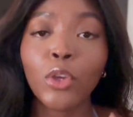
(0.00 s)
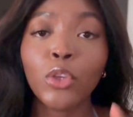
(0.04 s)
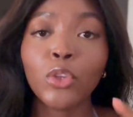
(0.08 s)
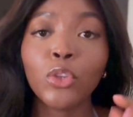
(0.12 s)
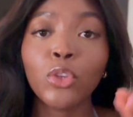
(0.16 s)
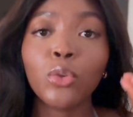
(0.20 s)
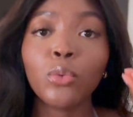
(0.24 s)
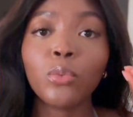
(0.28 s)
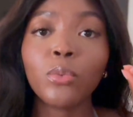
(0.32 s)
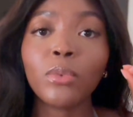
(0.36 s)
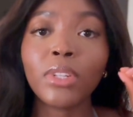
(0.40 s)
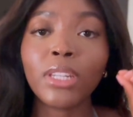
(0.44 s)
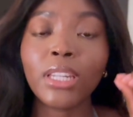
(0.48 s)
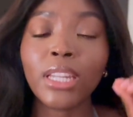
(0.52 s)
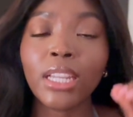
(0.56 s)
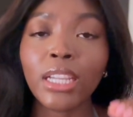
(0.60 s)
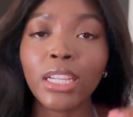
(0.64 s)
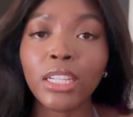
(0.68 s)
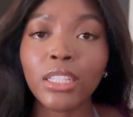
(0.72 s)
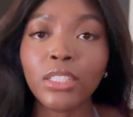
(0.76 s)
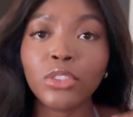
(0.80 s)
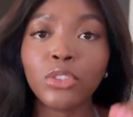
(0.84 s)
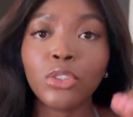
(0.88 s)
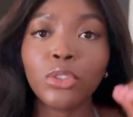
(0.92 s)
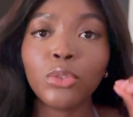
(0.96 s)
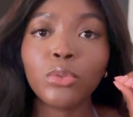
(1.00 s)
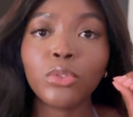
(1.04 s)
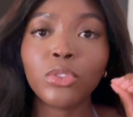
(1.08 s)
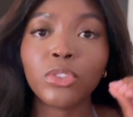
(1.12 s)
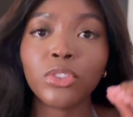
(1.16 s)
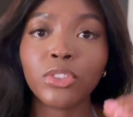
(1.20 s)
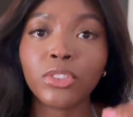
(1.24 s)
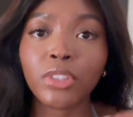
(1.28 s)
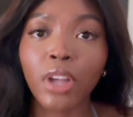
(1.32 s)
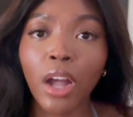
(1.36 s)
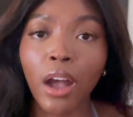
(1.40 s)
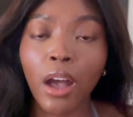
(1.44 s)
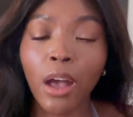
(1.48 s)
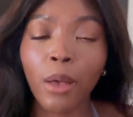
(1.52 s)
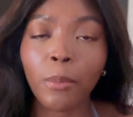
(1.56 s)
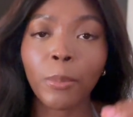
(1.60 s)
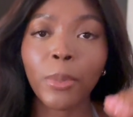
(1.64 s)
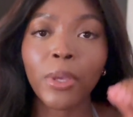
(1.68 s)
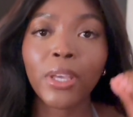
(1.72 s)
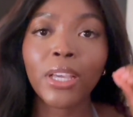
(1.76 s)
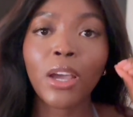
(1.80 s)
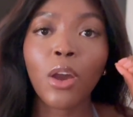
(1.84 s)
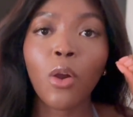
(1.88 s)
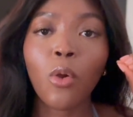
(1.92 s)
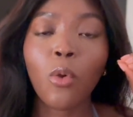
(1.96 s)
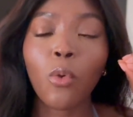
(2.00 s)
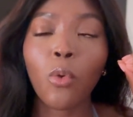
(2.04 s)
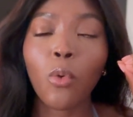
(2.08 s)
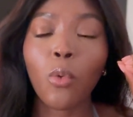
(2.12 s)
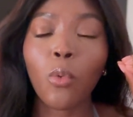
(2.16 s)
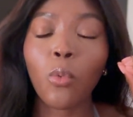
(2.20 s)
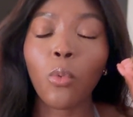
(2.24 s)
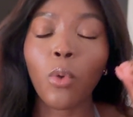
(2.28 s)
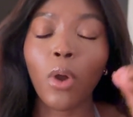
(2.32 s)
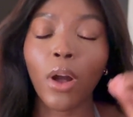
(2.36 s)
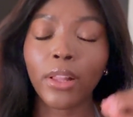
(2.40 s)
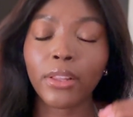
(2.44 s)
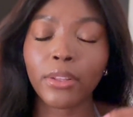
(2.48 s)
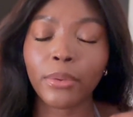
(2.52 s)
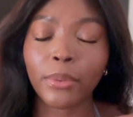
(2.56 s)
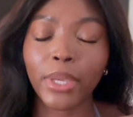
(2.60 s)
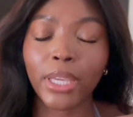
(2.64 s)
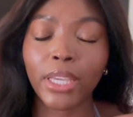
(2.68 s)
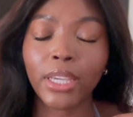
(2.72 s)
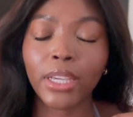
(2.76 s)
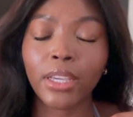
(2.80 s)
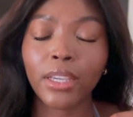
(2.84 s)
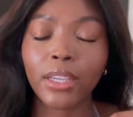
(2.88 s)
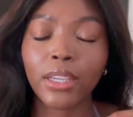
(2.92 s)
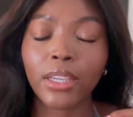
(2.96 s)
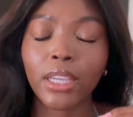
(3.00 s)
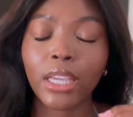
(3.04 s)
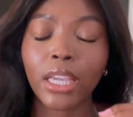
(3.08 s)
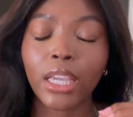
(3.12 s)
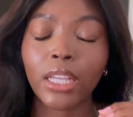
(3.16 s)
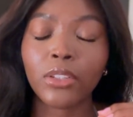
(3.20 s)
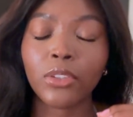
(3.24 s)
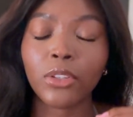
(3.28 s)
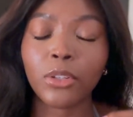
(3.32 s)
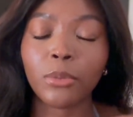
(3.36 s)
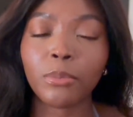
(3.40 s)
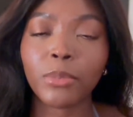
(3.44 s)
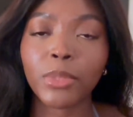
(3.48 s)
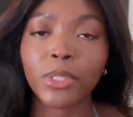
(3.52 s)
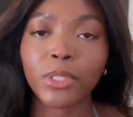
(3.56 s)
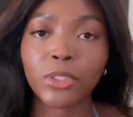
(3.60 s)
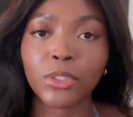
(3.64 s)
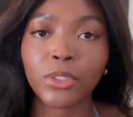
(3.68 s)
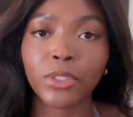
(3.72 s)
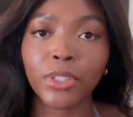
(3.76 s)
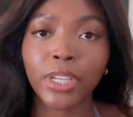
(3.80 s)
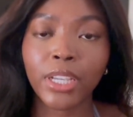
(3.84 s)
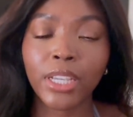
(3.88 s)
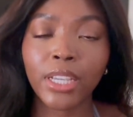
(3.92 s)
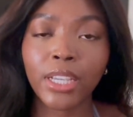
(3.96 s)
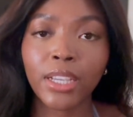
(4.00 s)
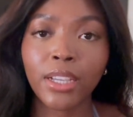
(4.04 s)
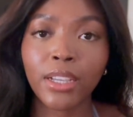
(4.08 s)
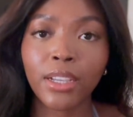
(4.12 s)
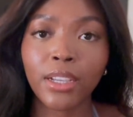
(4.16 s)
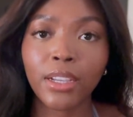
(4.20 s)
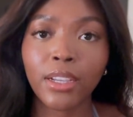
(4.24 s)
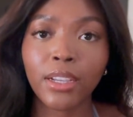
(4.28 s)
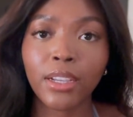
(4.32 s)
You need to stop wallowing in your misery.